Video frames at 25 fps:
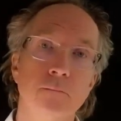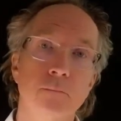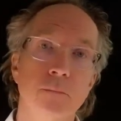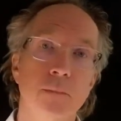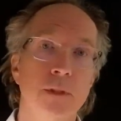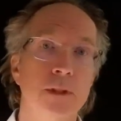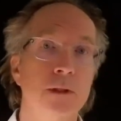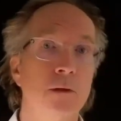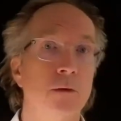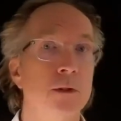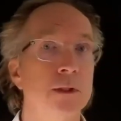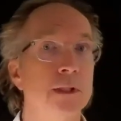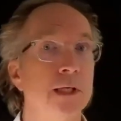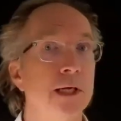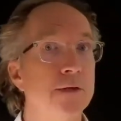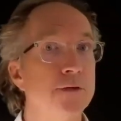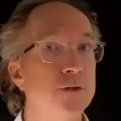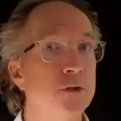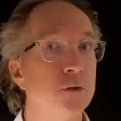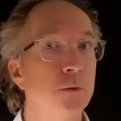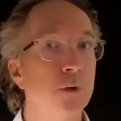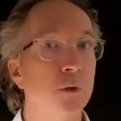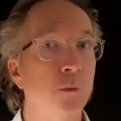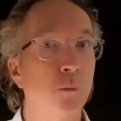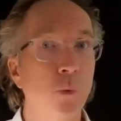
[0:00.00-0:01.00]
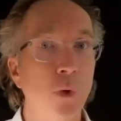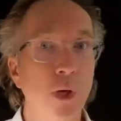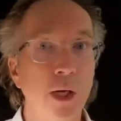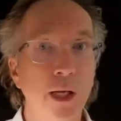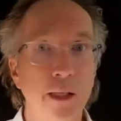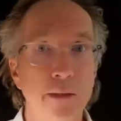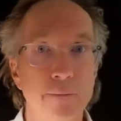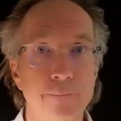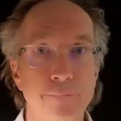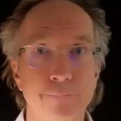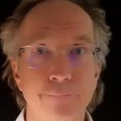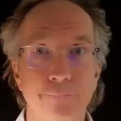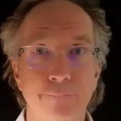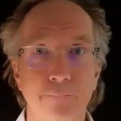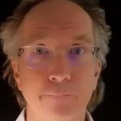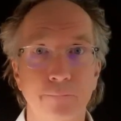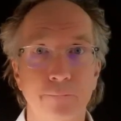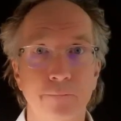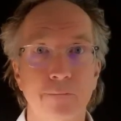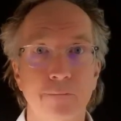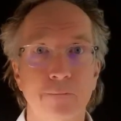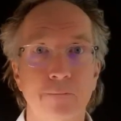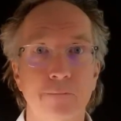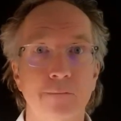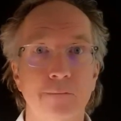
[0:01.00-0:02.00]
Now, aligns you with what?
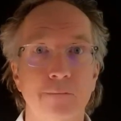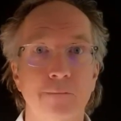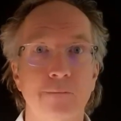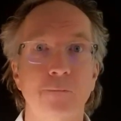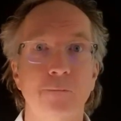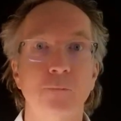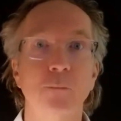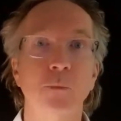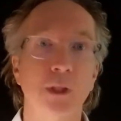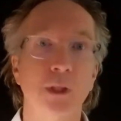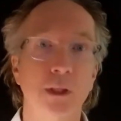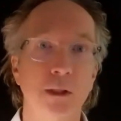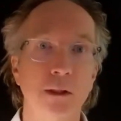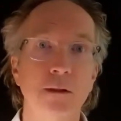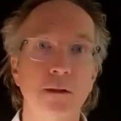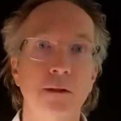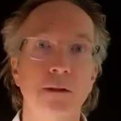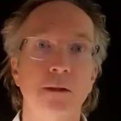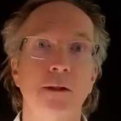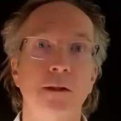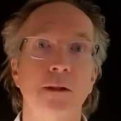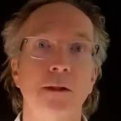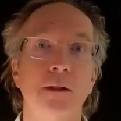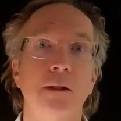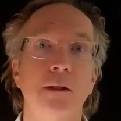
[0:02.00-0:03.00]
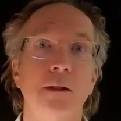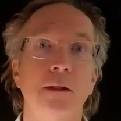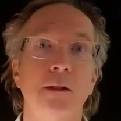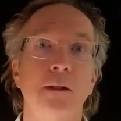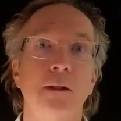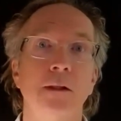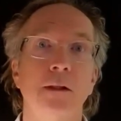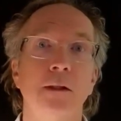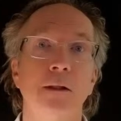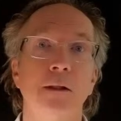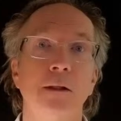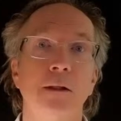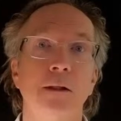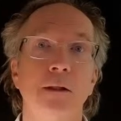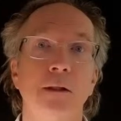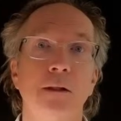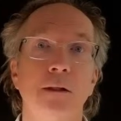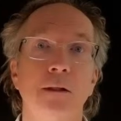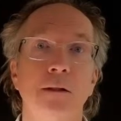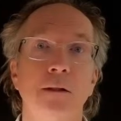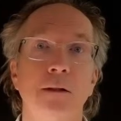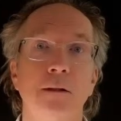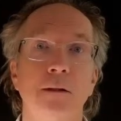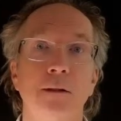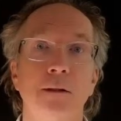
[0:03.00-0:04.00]
Well,
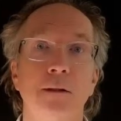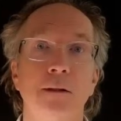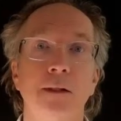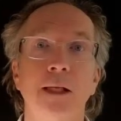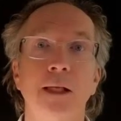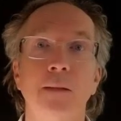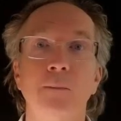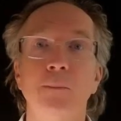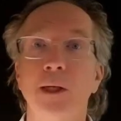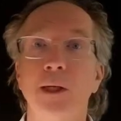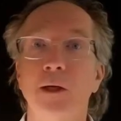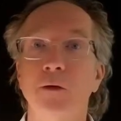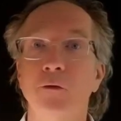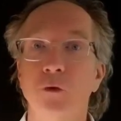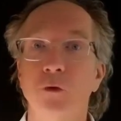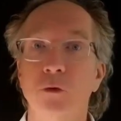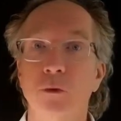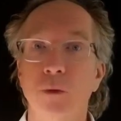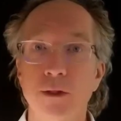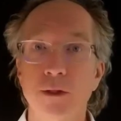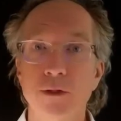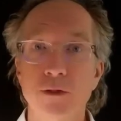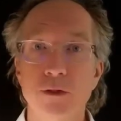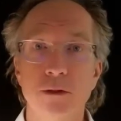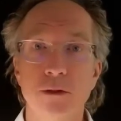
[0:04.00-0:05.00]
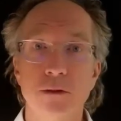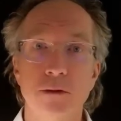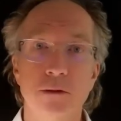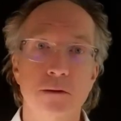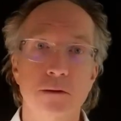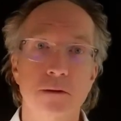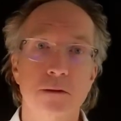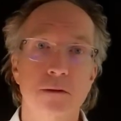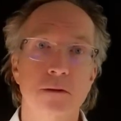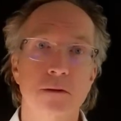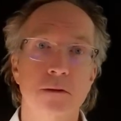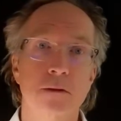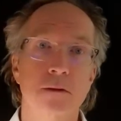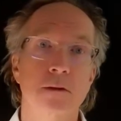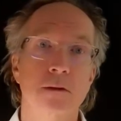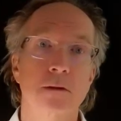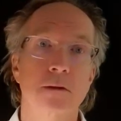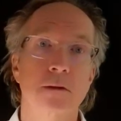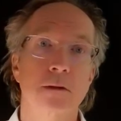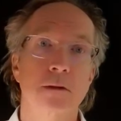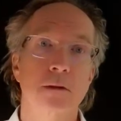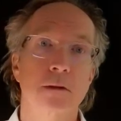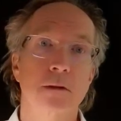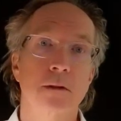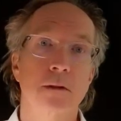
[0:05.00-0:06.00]
that begs a question.
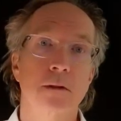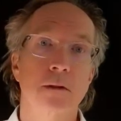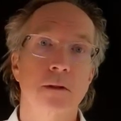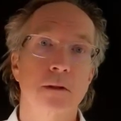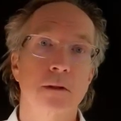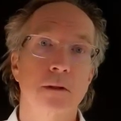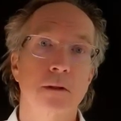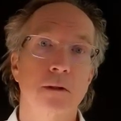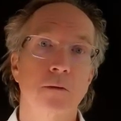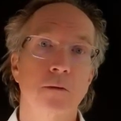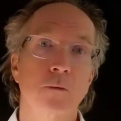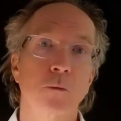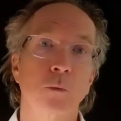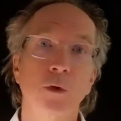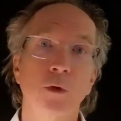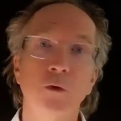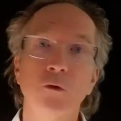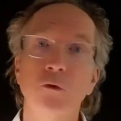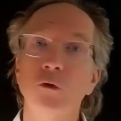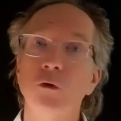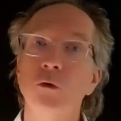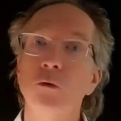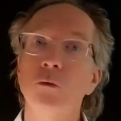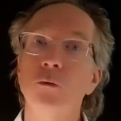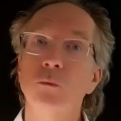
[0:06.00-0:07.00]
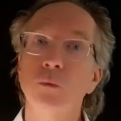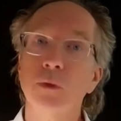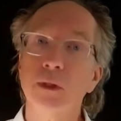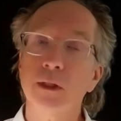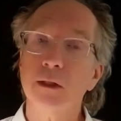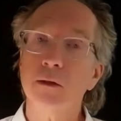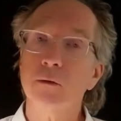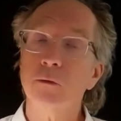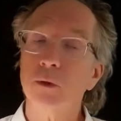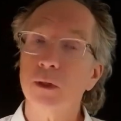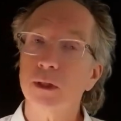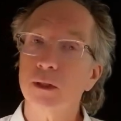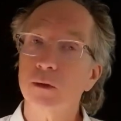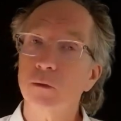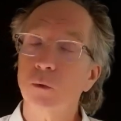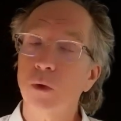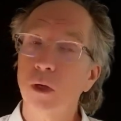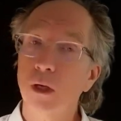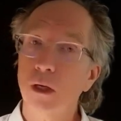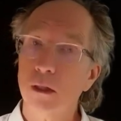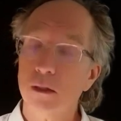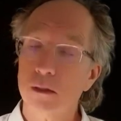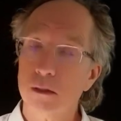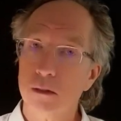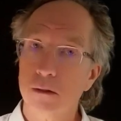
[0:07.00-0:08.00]
What do you really, really
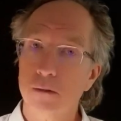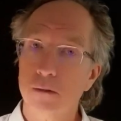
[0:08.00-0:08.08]
want?